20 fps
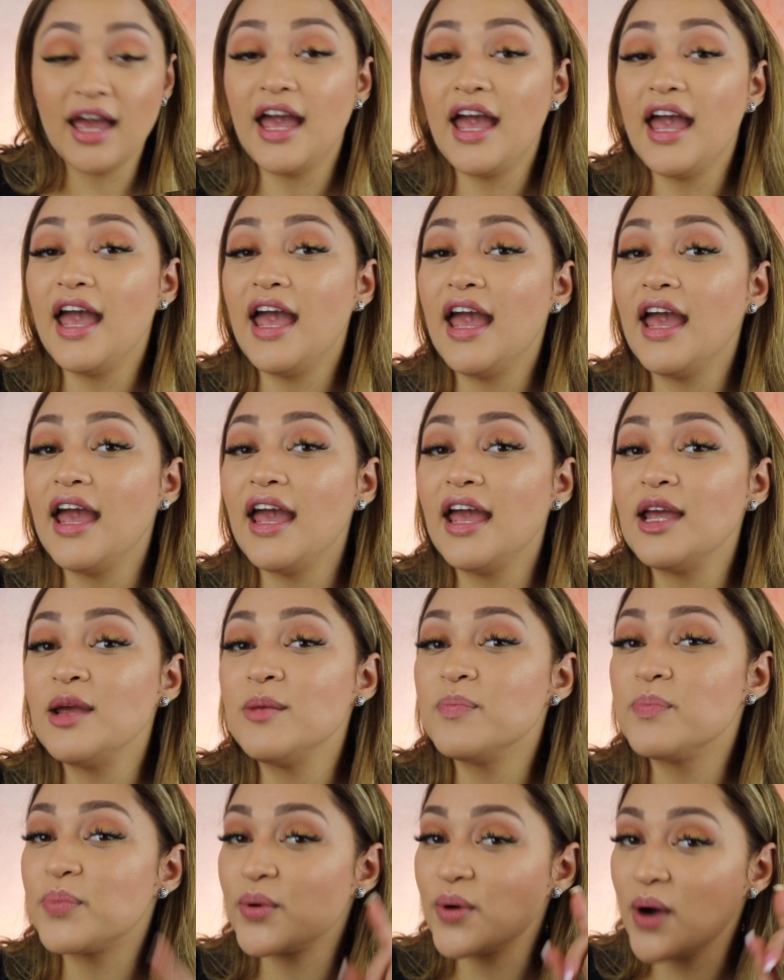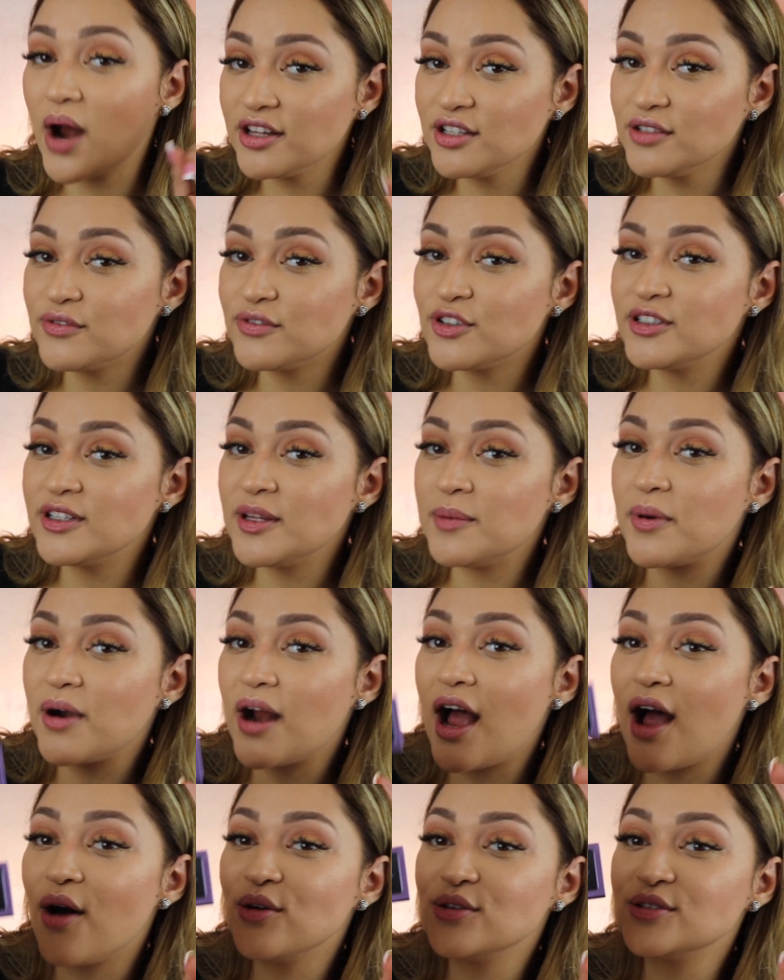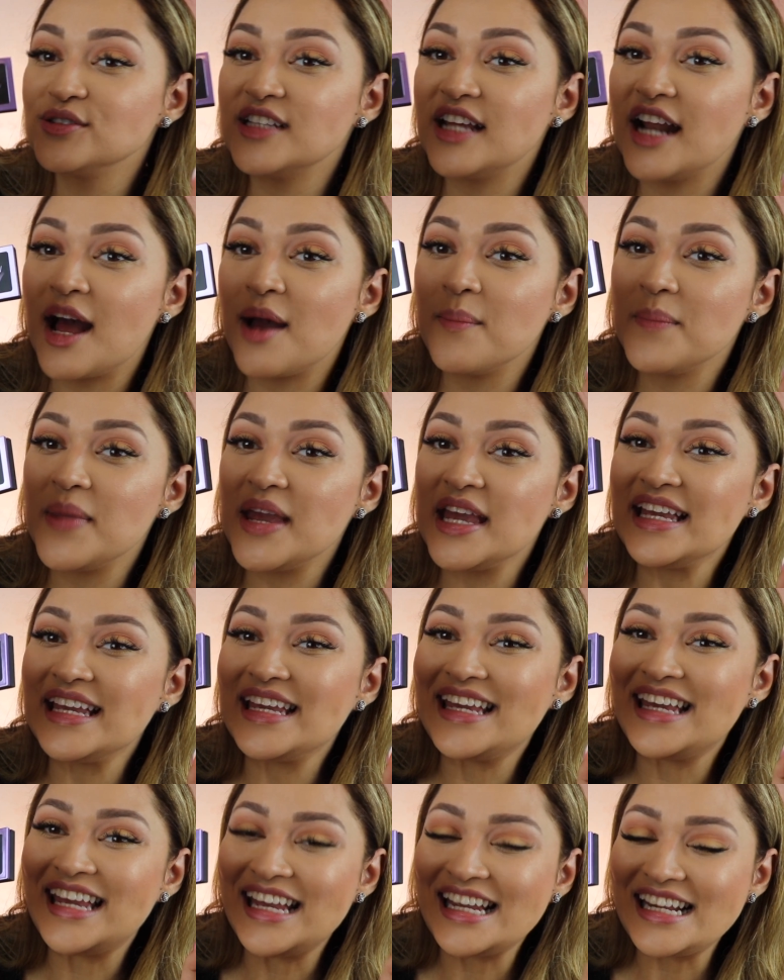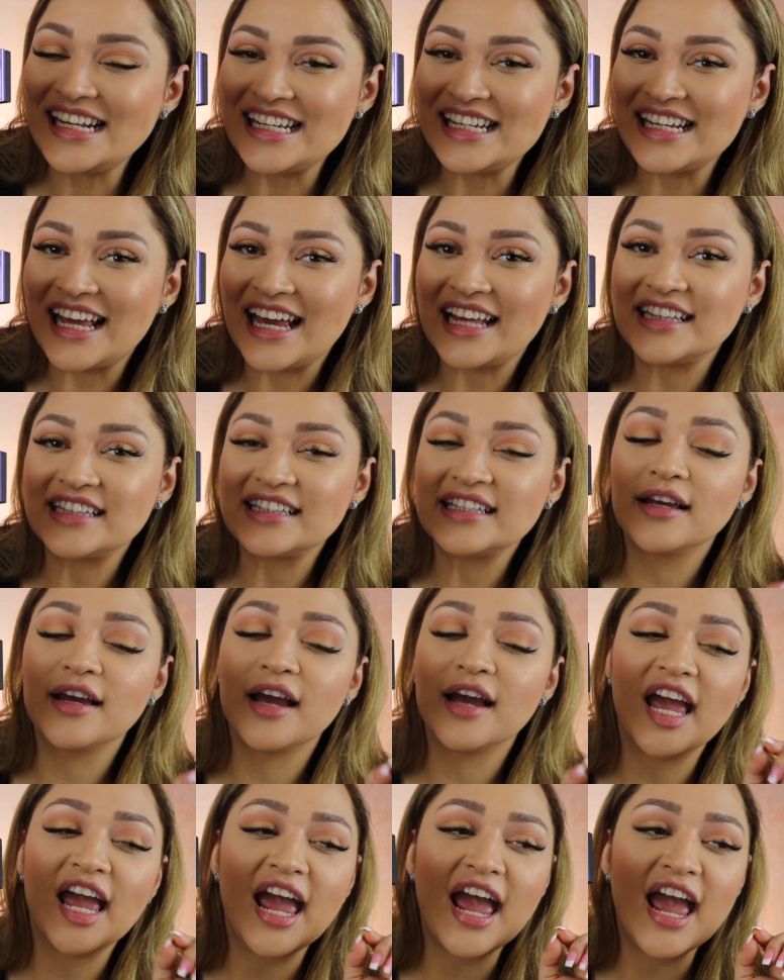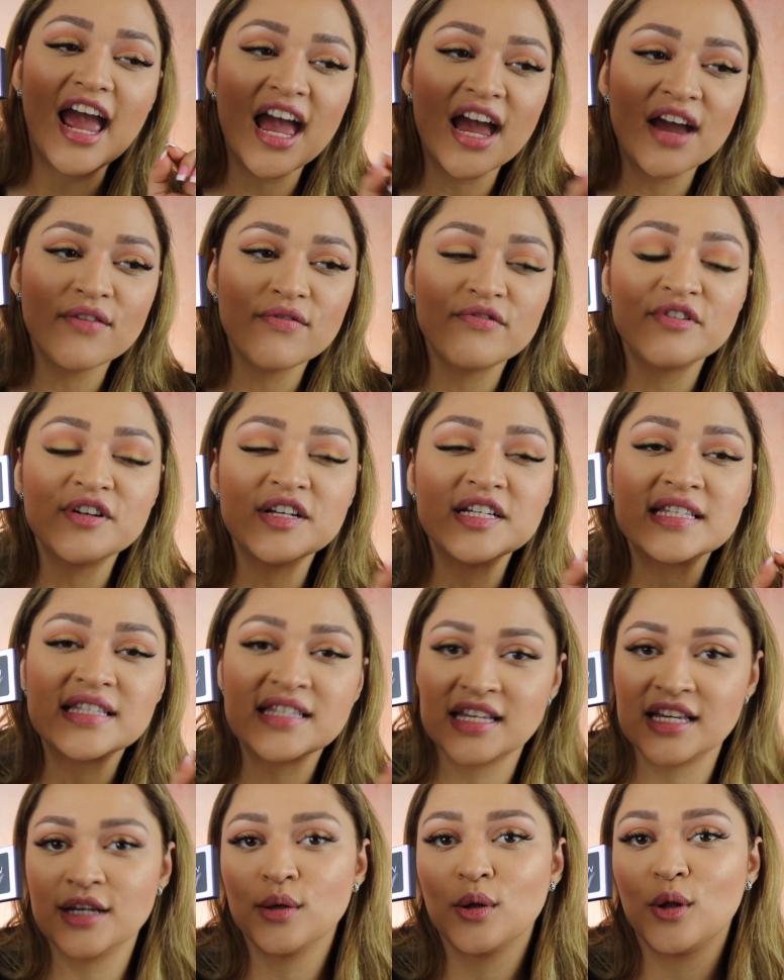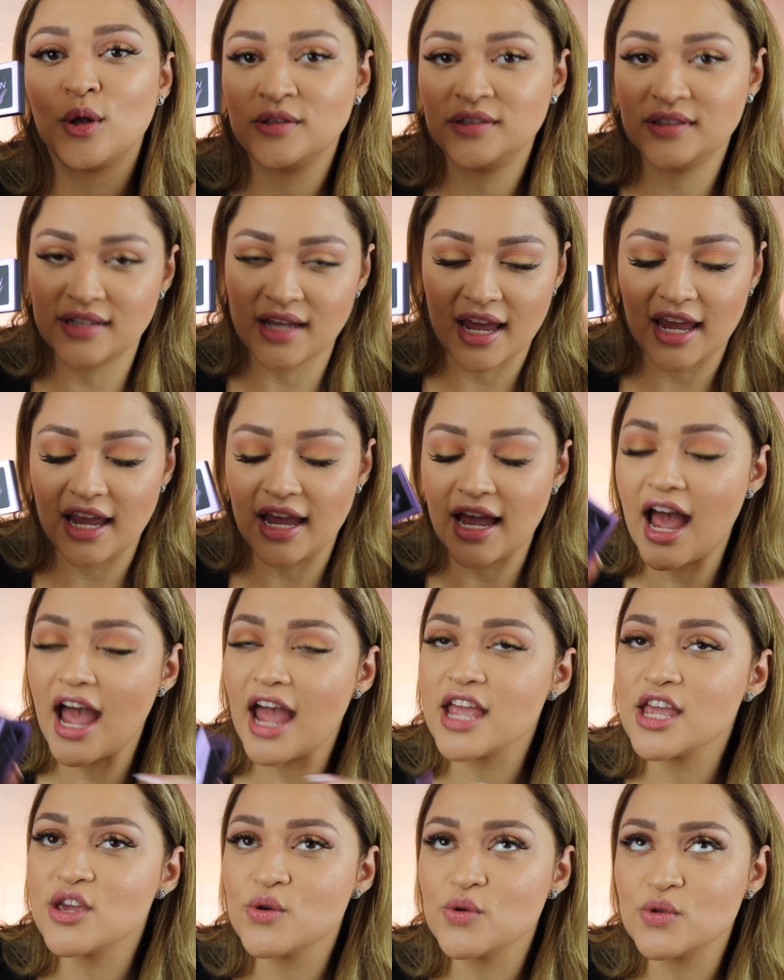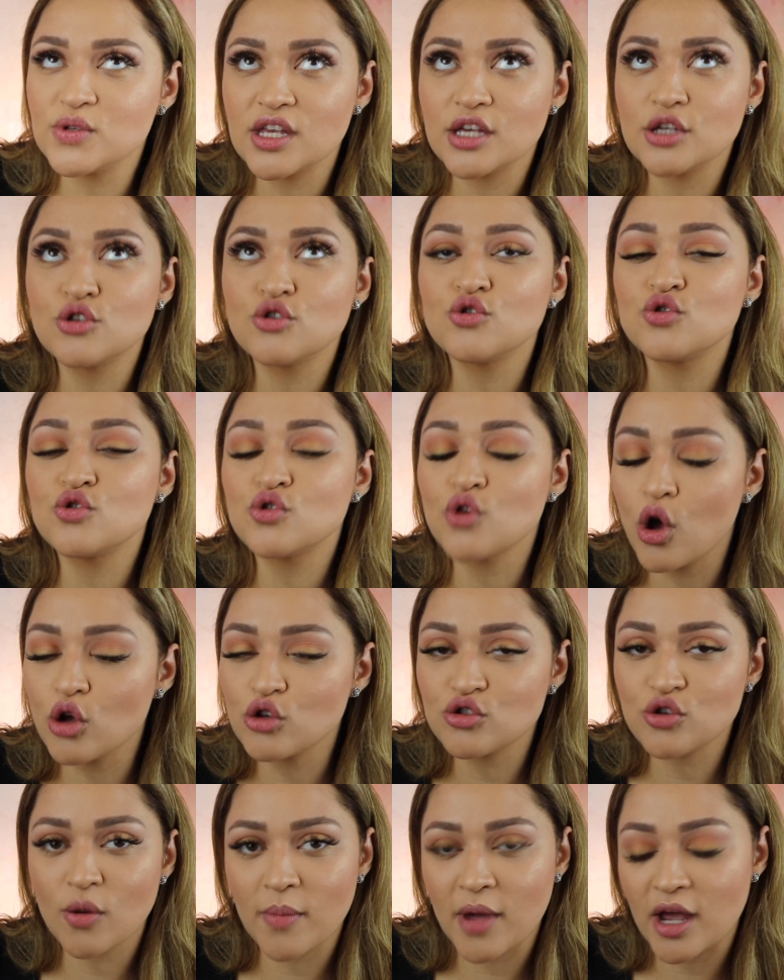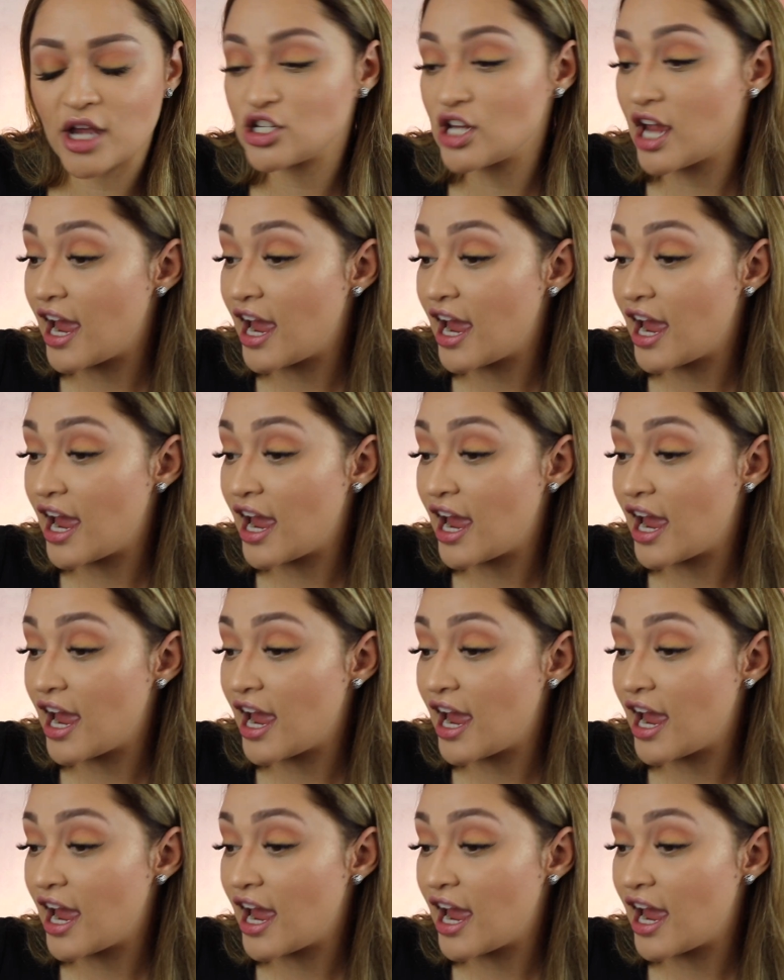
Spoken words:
A product for the brows that I'm been killing it every single day. I use it so much.